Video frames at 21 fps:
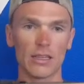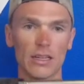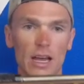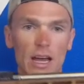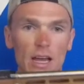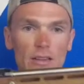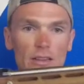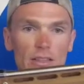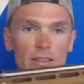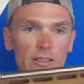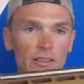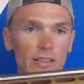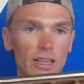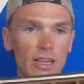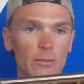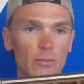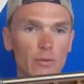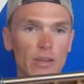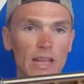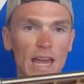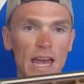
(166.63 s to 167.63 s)
On this
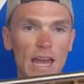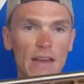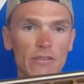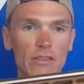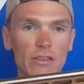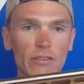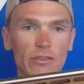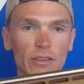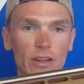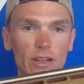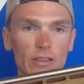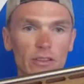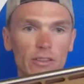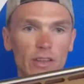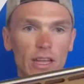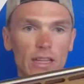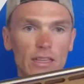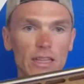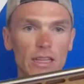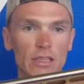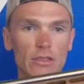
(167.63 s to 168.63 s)
setup, we have the front
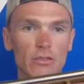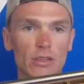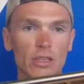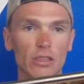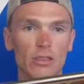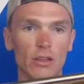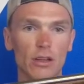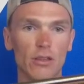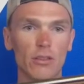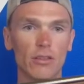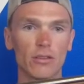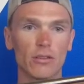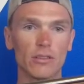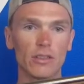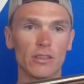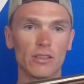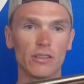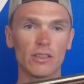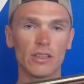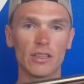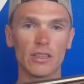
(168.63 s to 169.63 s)
sight that you can look through
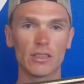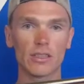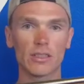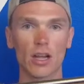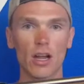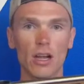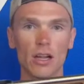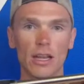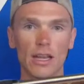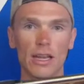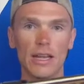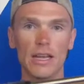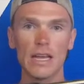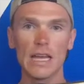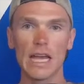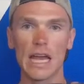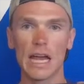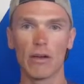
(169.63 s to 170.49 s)
to see the target.